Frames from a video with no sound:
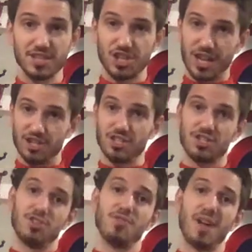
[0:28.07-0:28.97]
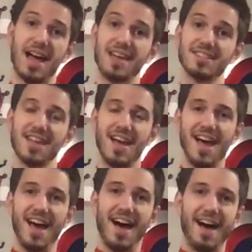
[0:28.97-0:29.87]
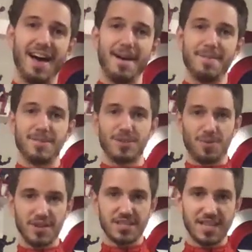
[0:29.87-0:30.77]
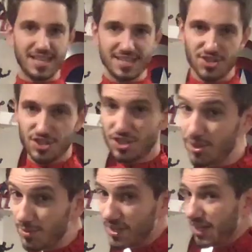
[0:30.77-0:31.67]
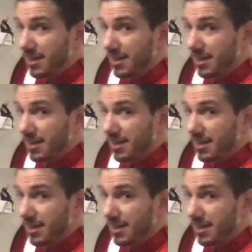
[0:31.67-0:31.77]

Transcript: and changes to you guys. So this is the suit.